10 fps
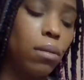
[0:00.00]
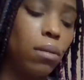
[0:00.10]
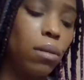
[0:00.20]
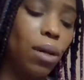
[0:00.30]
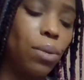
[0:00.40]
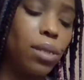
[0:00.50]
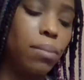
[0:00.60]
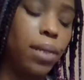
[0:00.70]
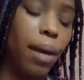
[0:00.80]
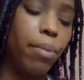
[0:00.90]
there was
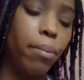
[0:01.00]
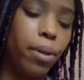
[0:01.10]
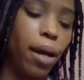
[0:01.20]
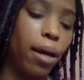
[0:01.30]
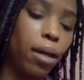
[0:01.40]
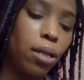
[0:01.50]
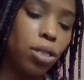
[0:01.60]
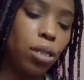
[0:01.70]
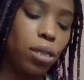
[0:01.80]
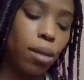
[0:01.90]
some type of
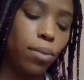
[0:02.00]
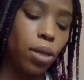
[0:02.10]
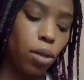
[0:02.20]
blockage to something